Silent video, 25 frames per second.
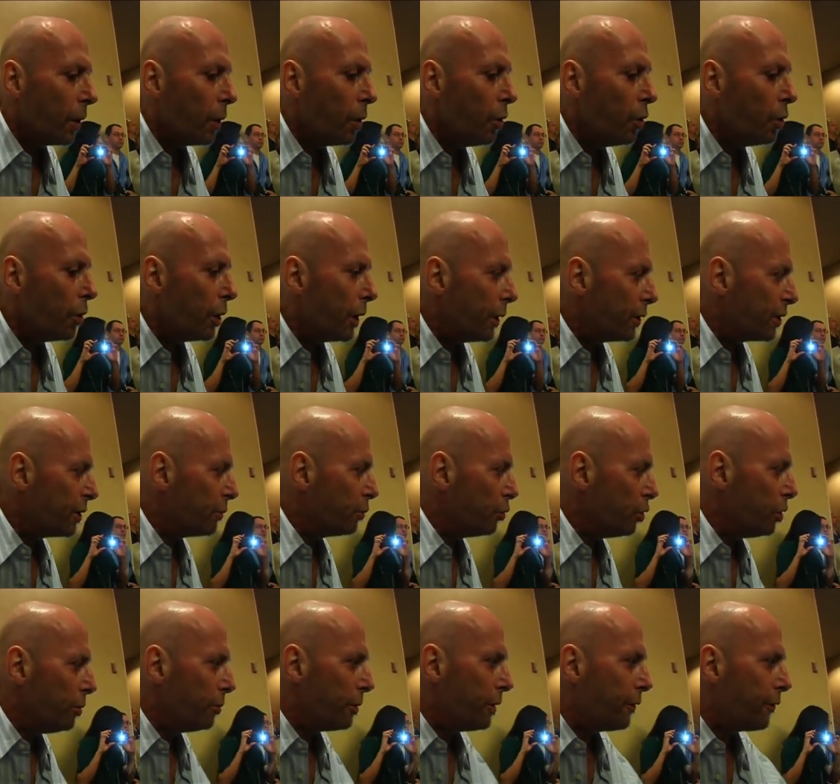who
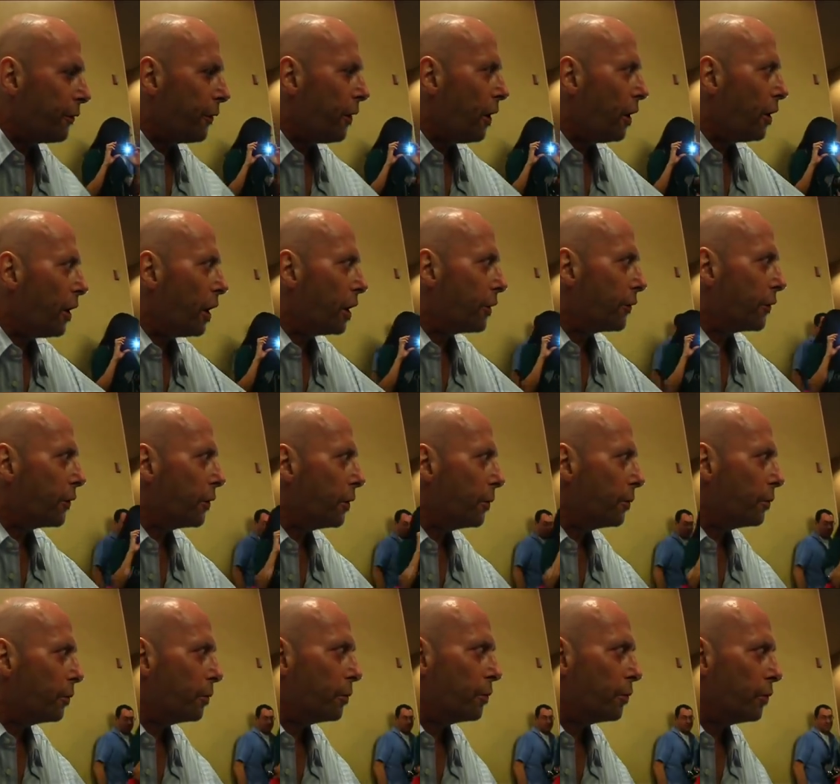wouldn't be far out of her
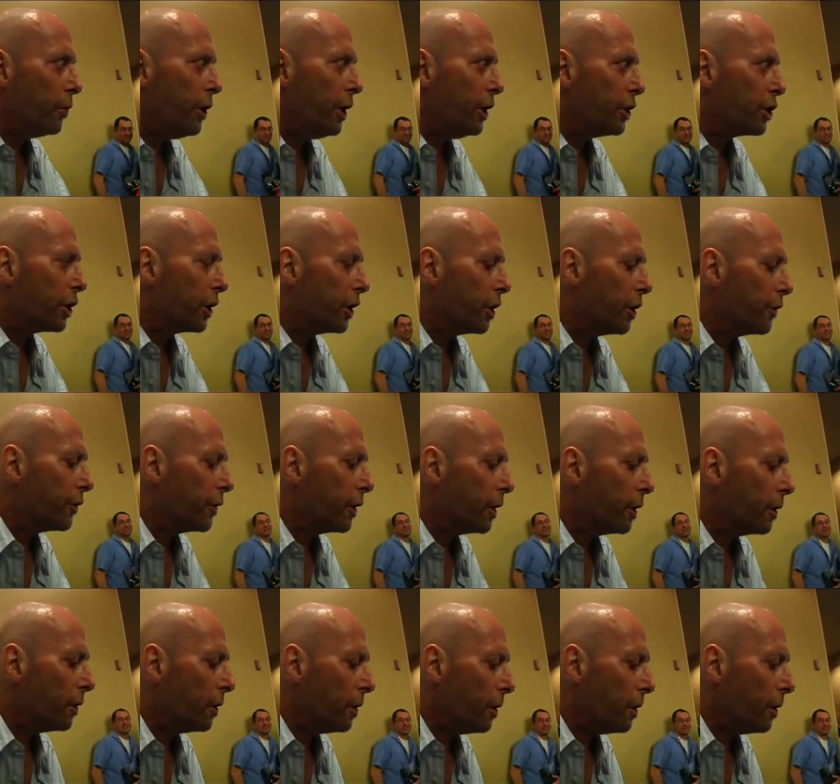reach, I don't think.